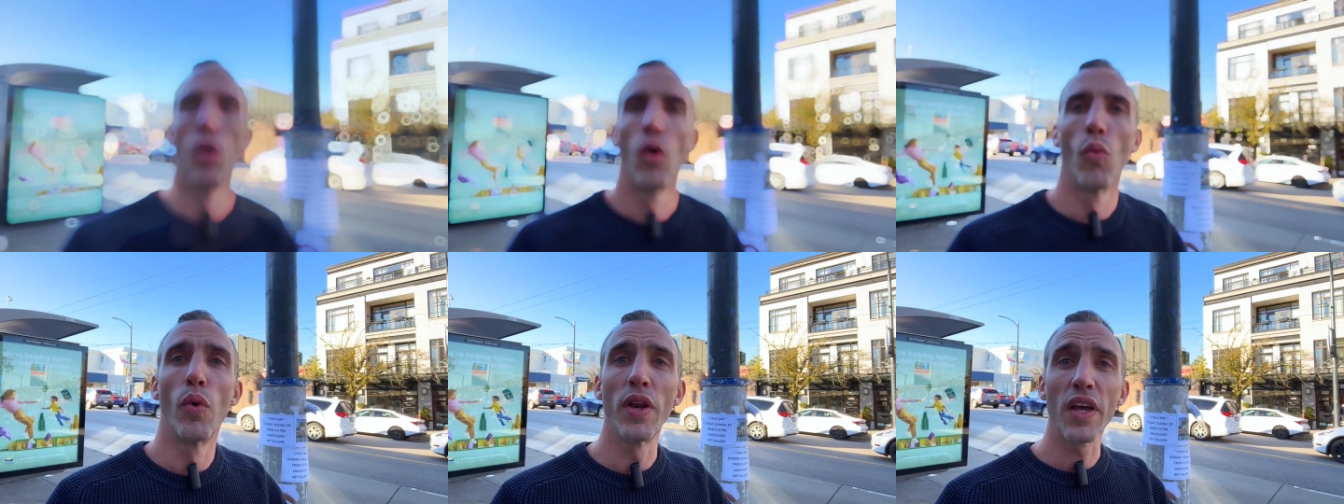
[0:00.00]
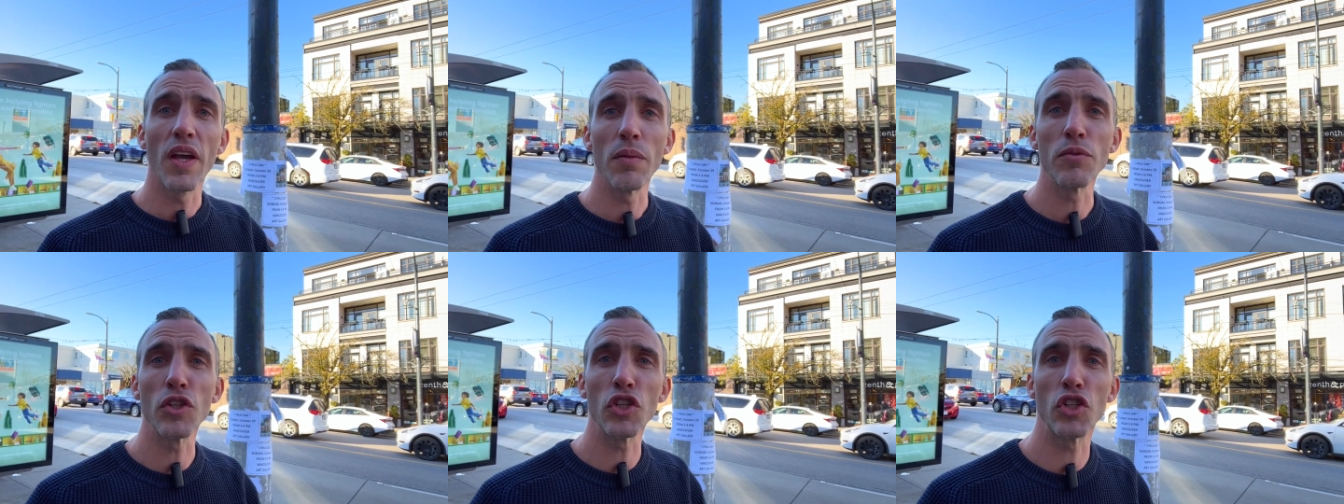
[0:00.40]
When it
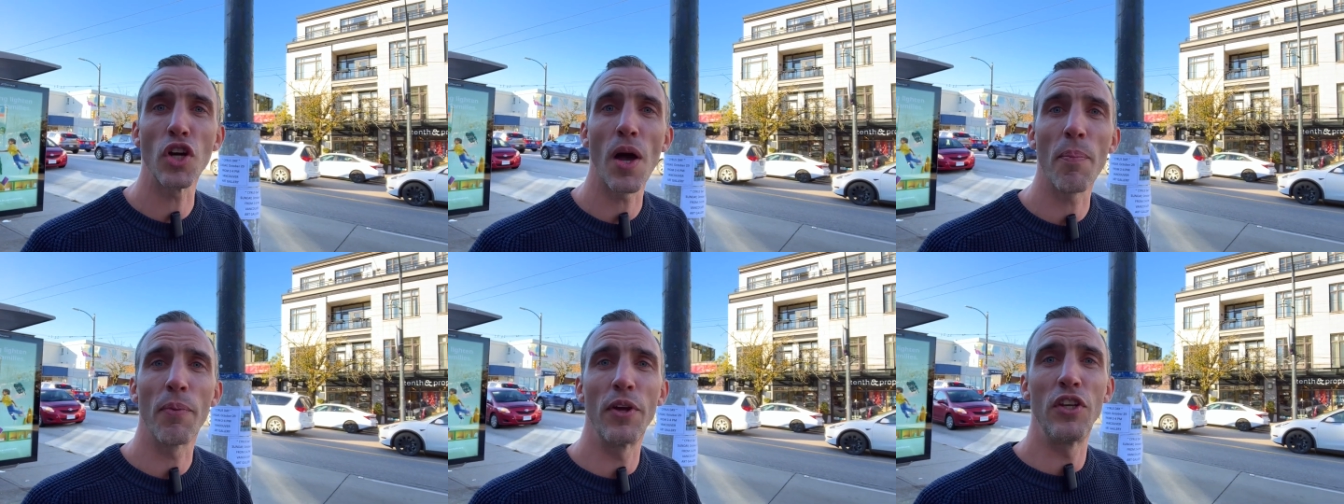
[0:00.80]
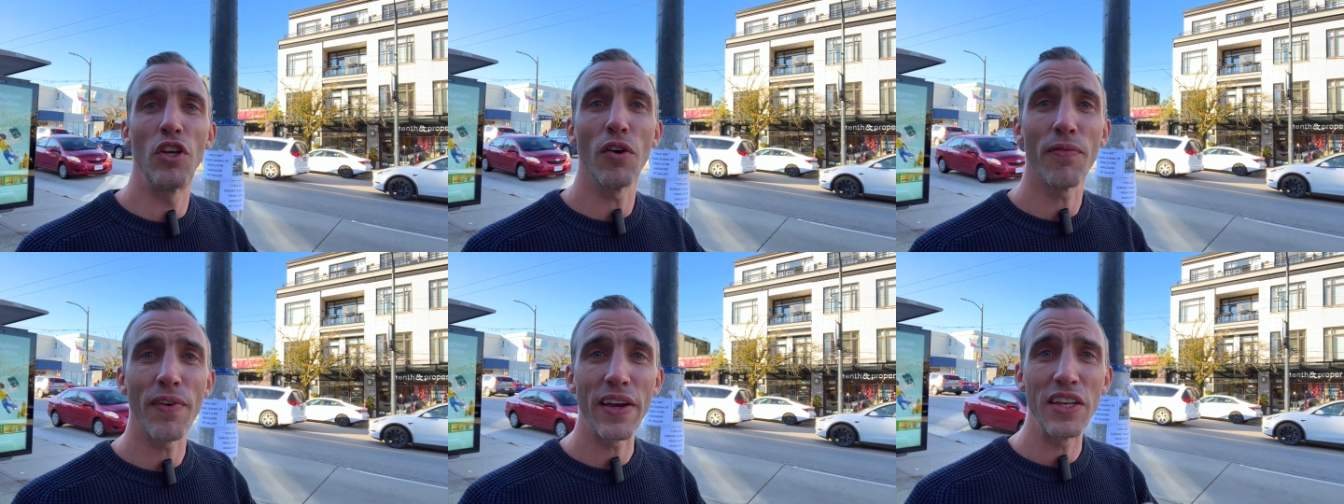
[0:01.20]
comes to shopping,
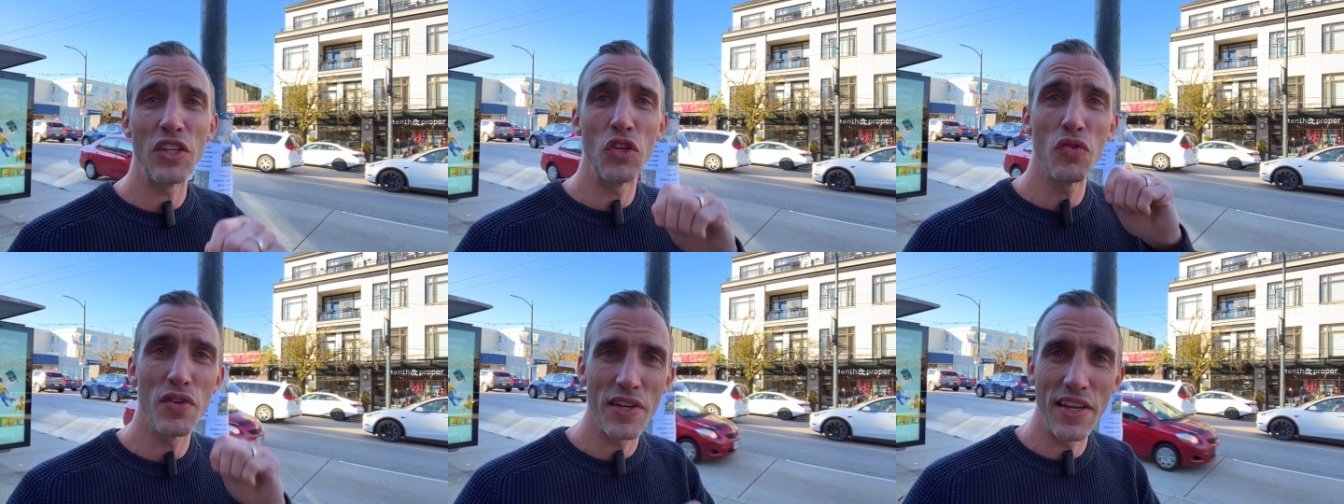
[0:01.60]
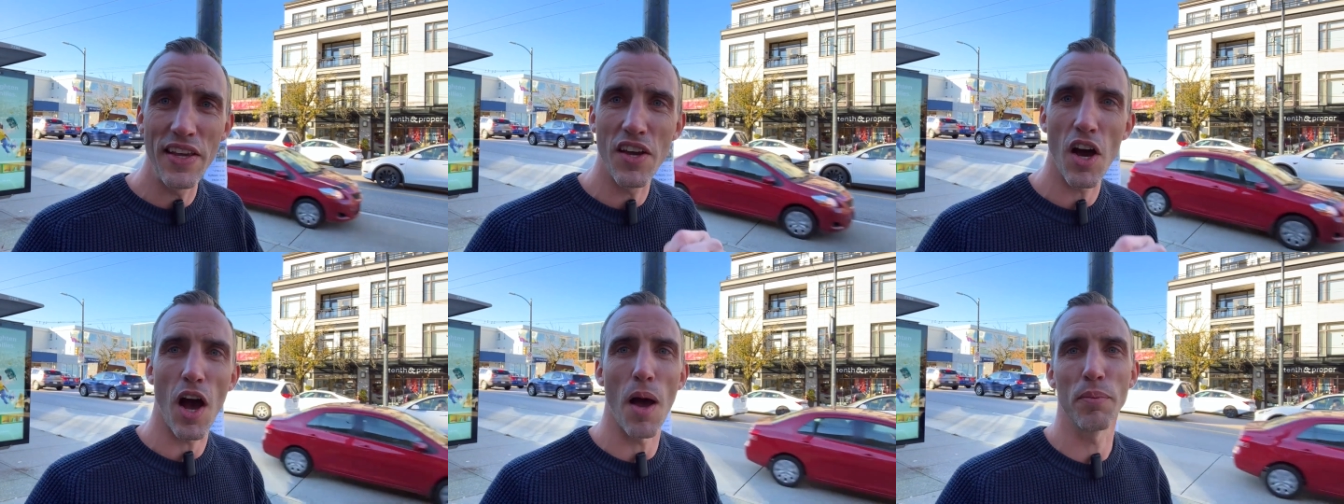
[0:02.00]
you'll find
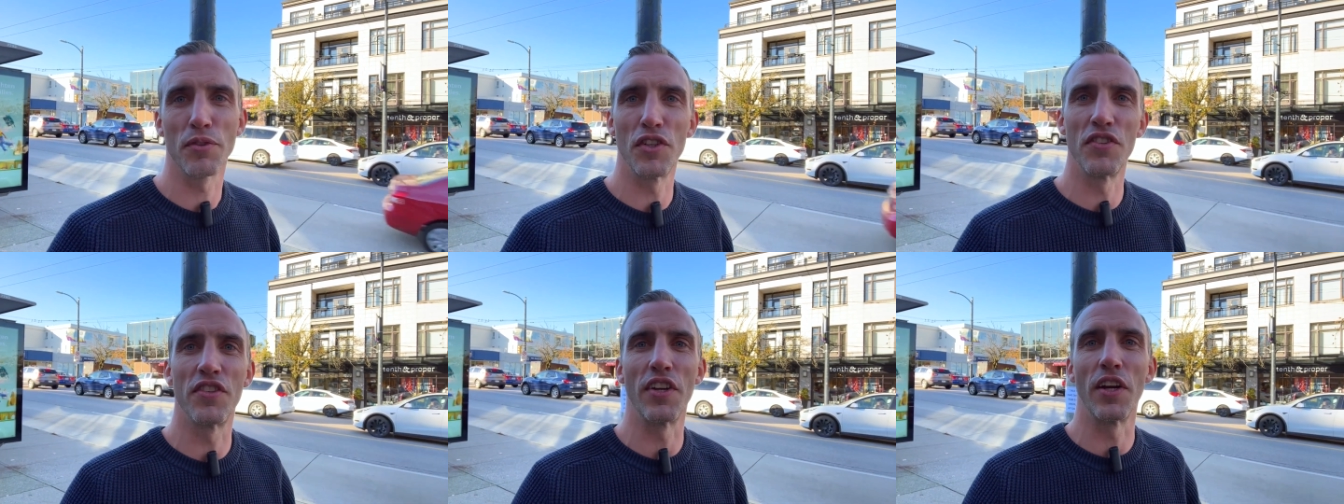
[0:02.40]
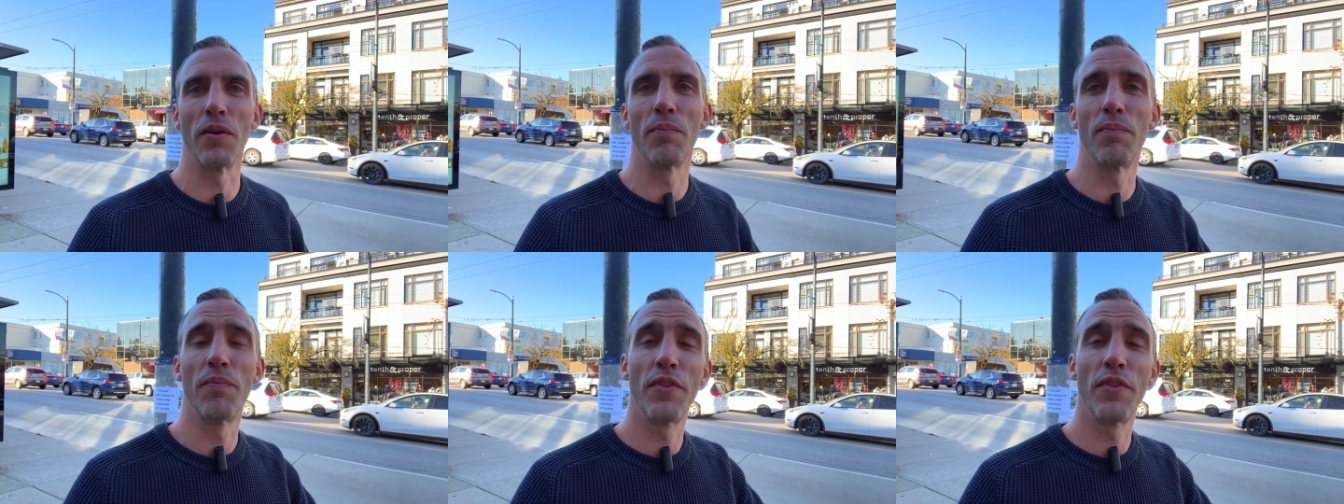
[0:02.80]
unique options here.